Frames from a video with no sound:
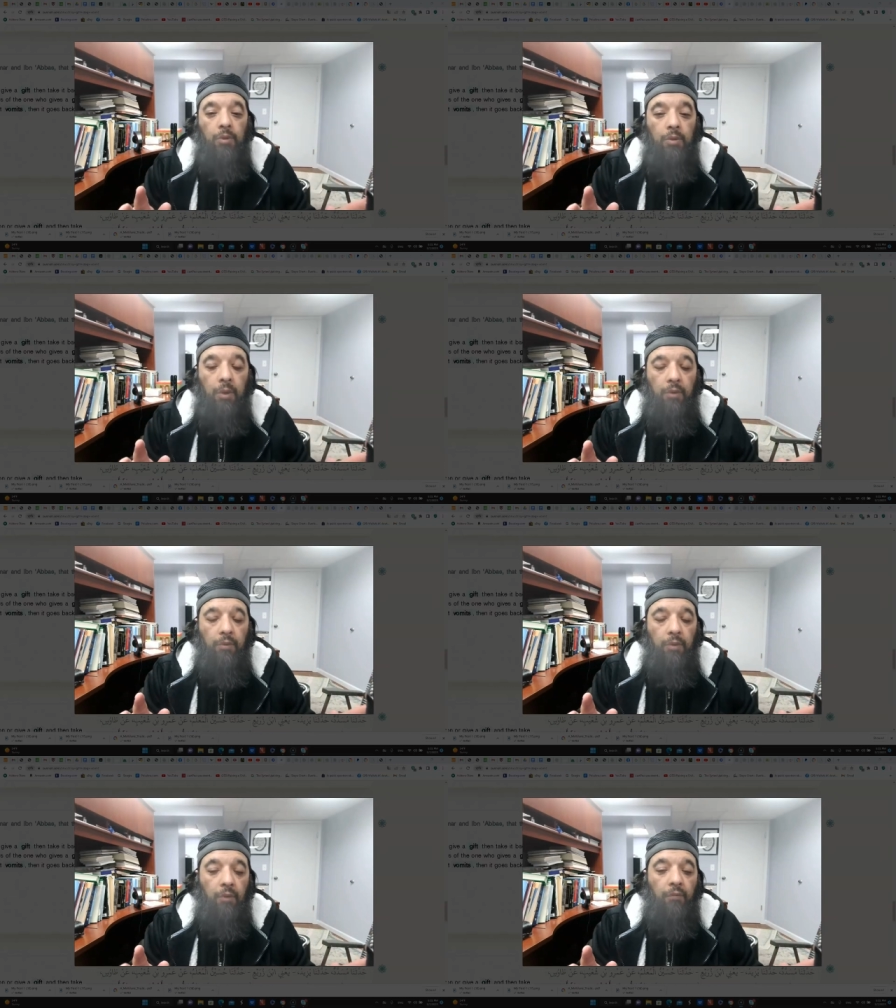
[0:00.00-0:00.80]
the,
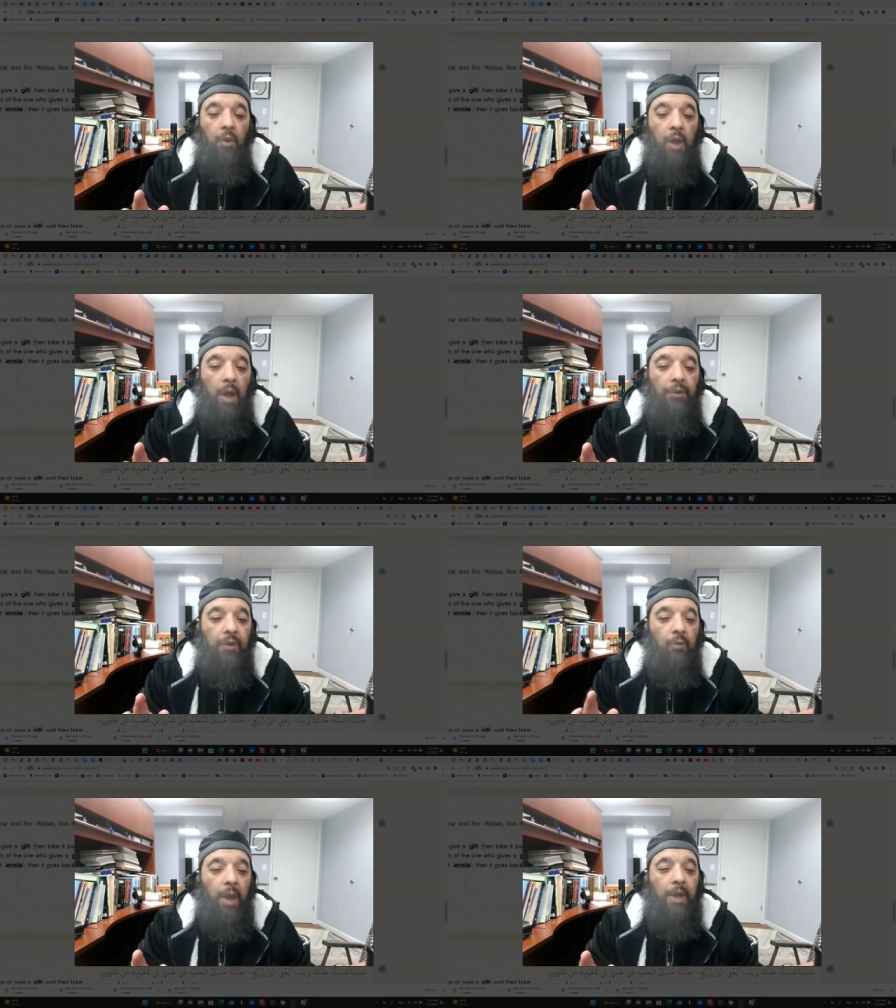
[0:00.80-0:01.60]
the fuqaha
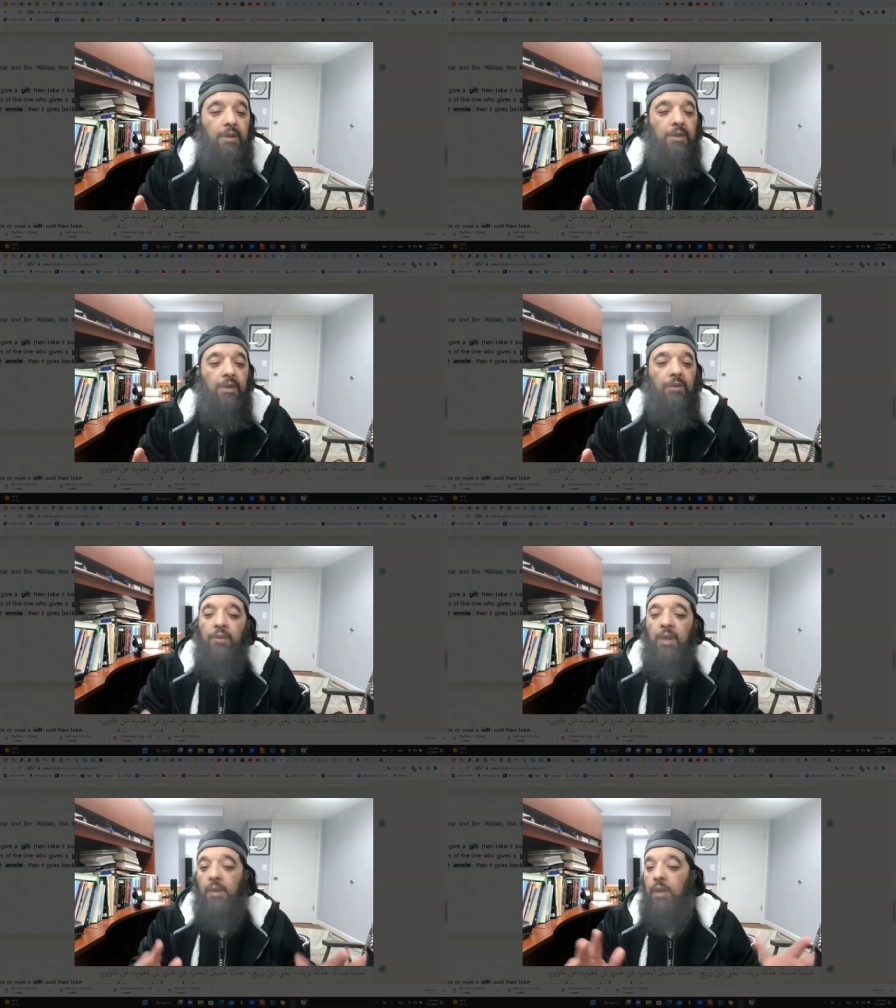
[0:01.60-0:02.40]
said, wait, this
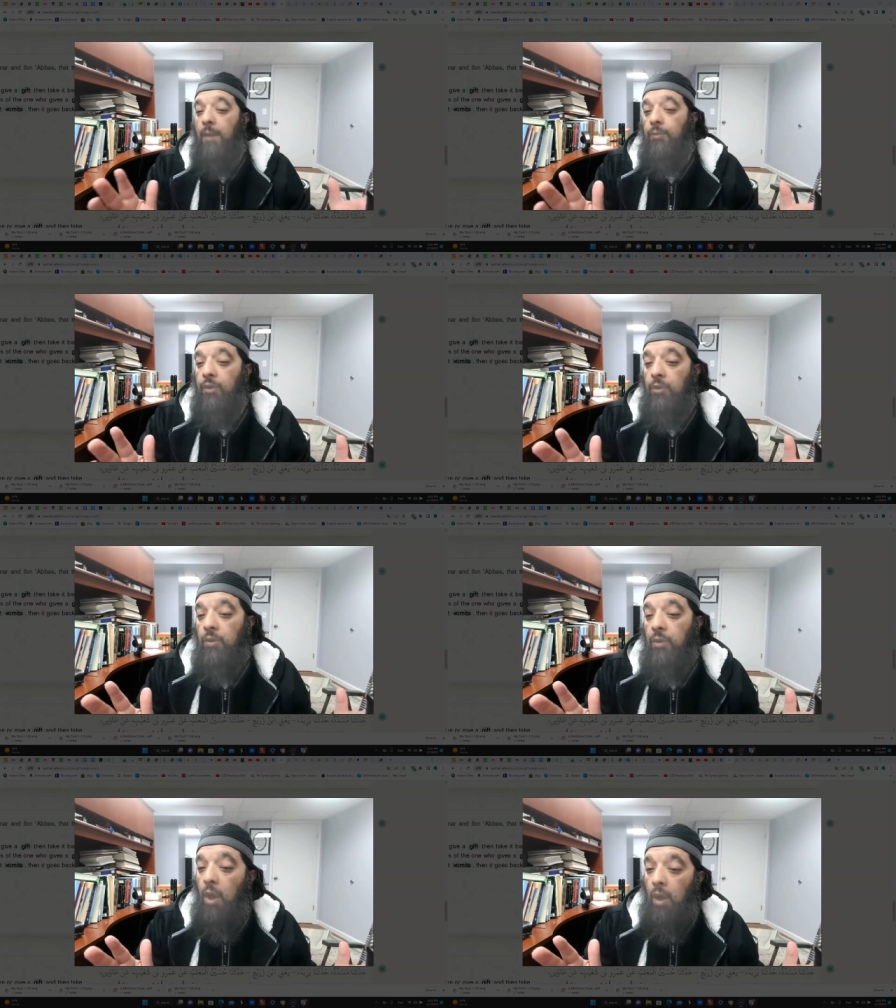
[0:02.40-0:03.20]
is not an
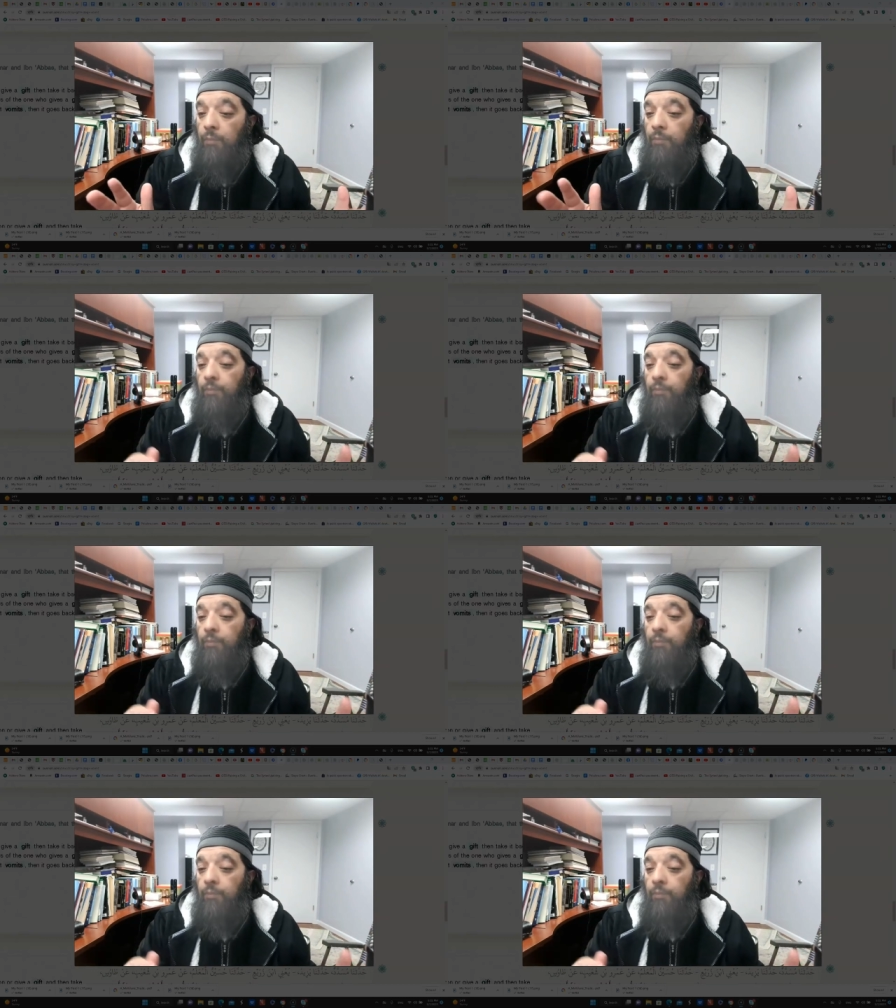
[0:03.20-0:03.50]
absolute law.